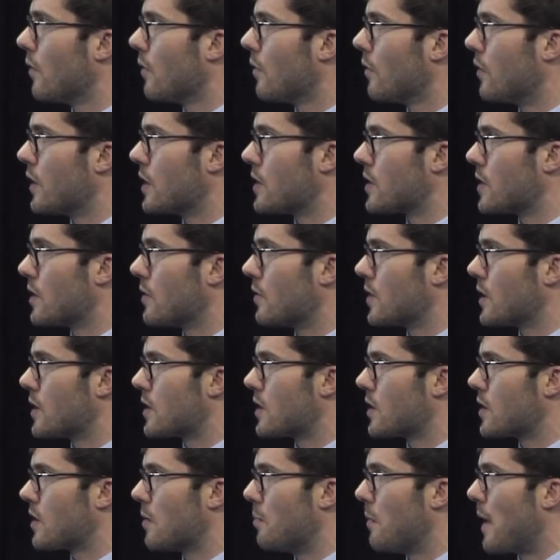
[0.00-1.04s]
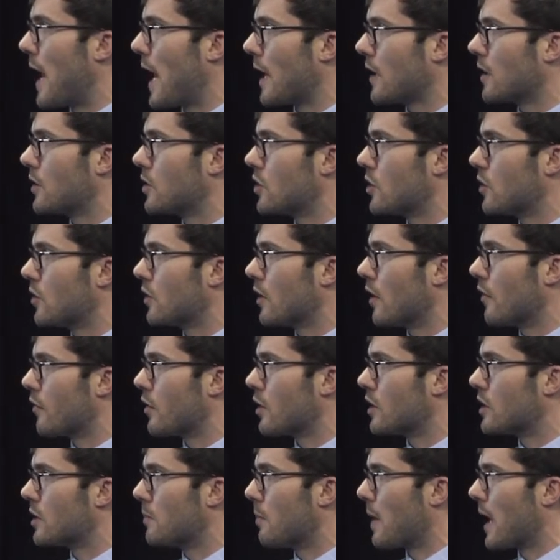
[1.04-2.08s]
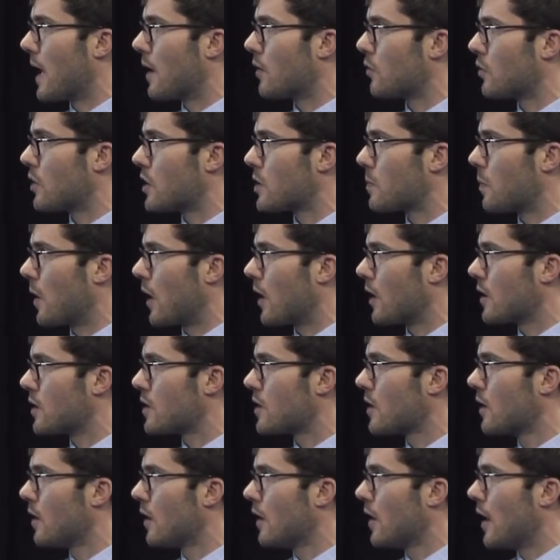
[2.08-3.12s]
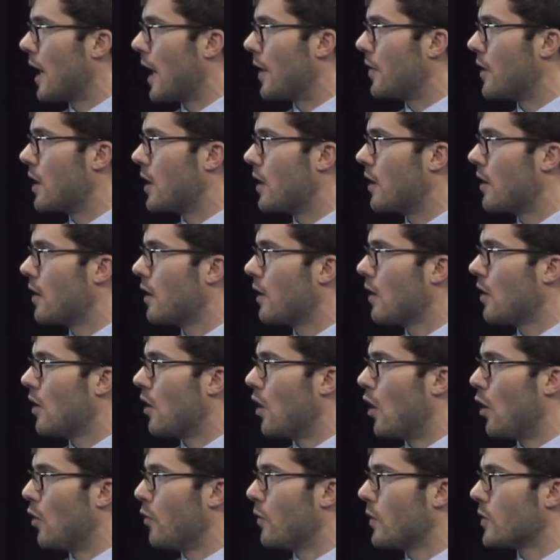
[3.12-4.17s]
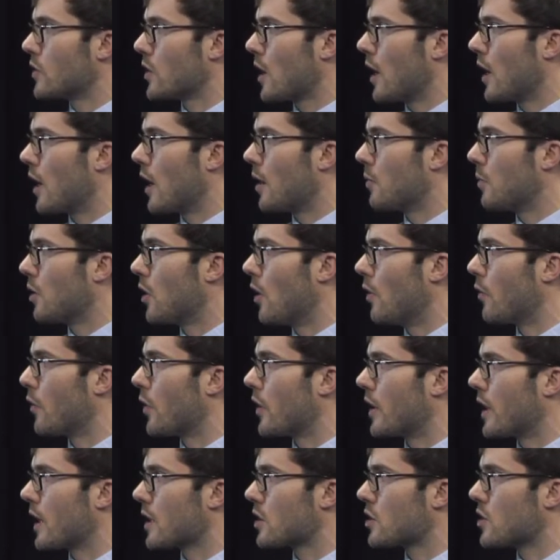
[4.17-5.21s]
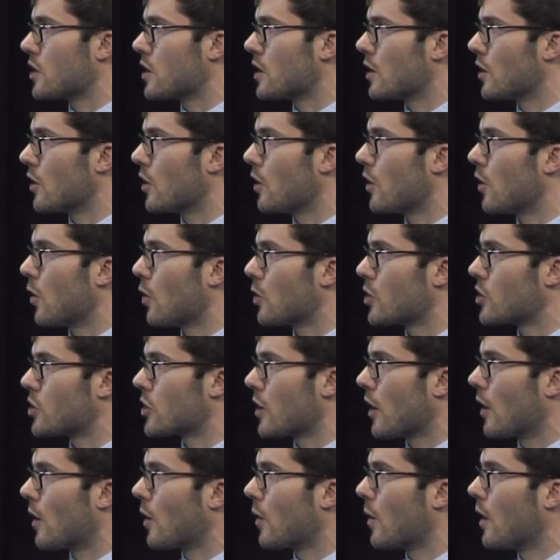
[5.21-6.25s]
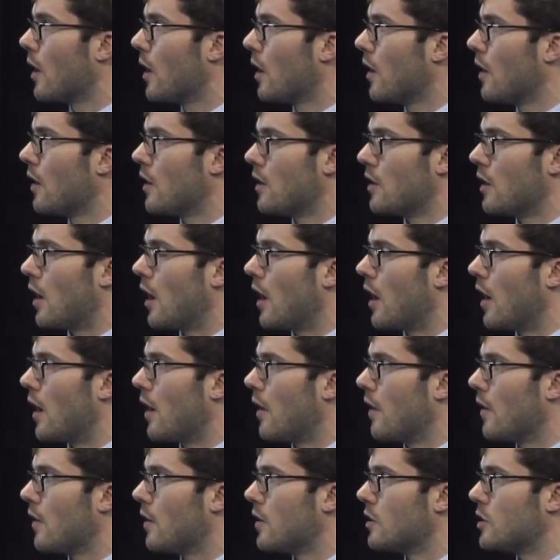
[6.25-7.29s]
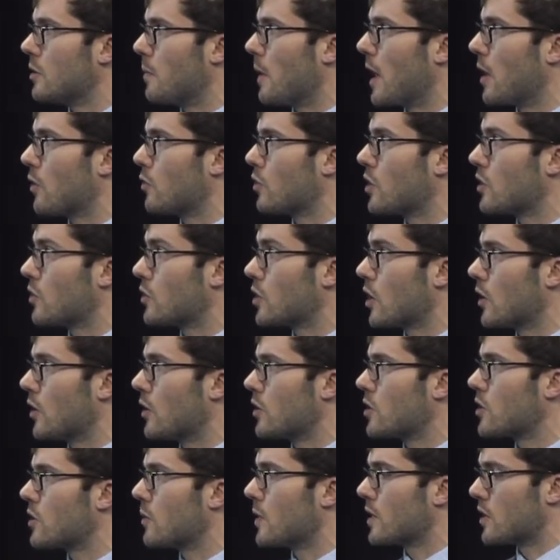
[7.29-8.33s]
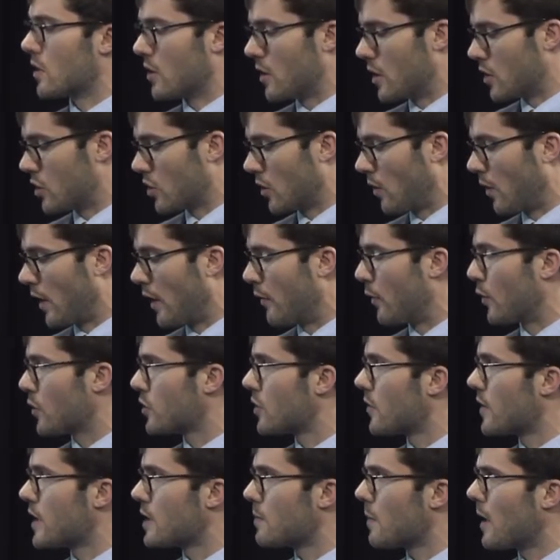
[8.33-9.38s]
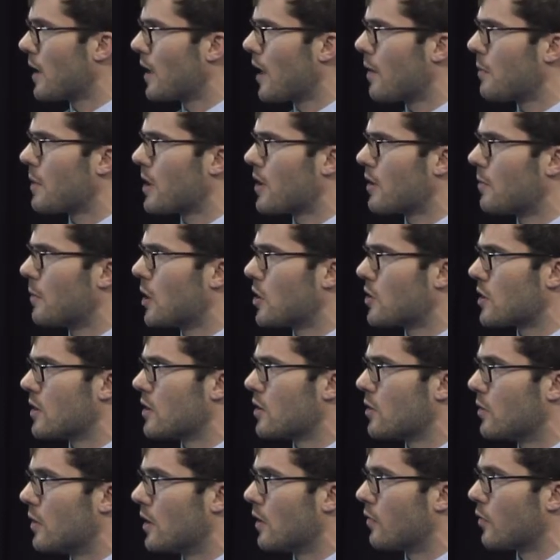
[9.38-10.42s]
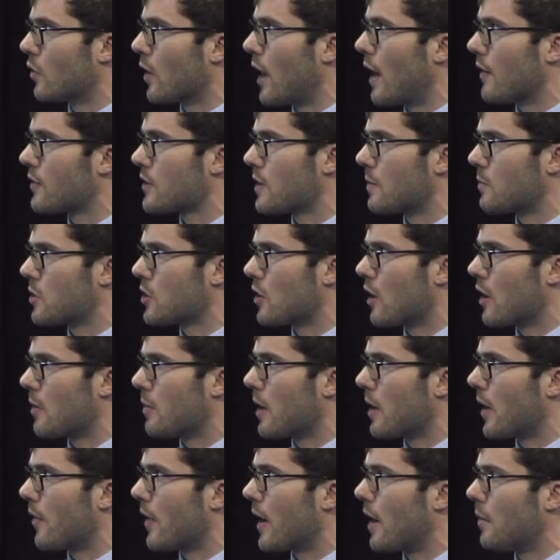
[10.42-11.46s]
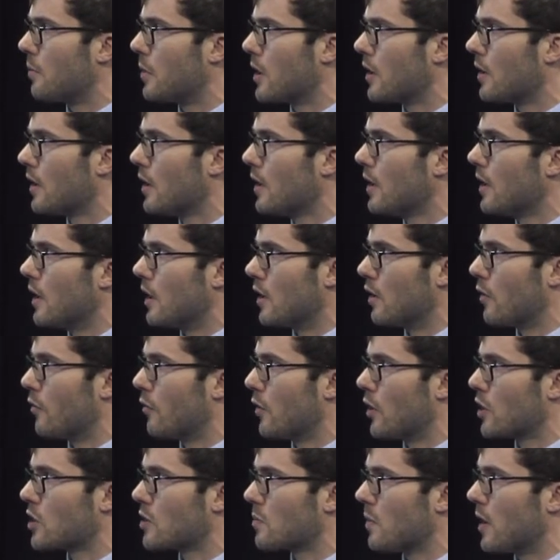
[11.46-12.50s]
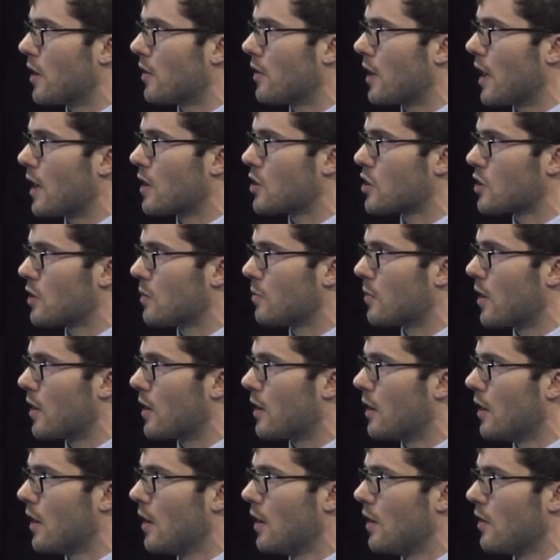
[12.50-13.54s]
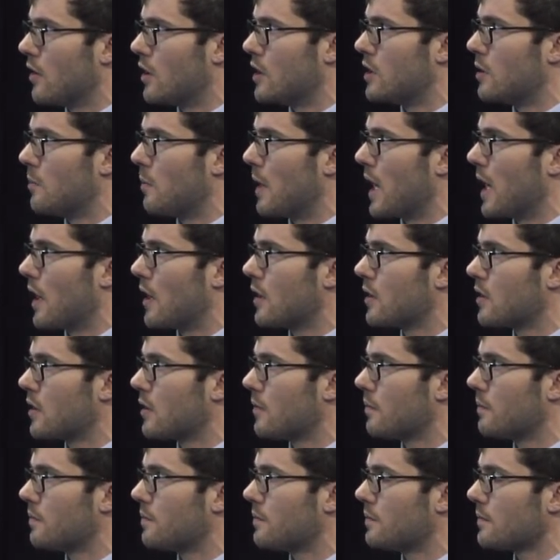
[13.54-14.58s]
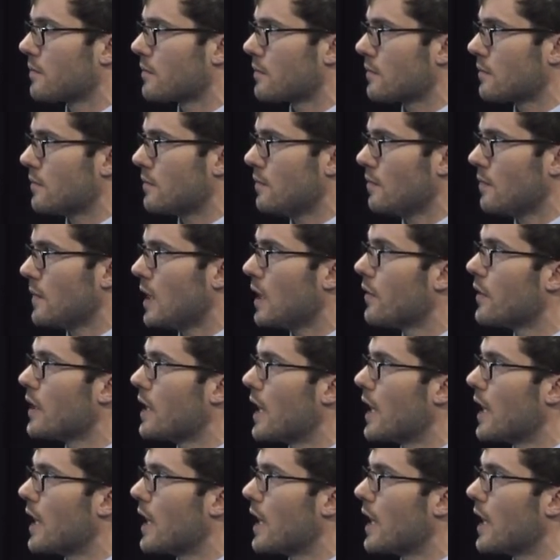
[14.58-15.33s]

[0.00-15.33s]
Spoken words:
this is the magnitude of the demand response. And then over time, over the next year or so, demand returns to its initial level. So these might not be the most intuitive graphs, so I'm sorry about that. But in the first month, I assume that the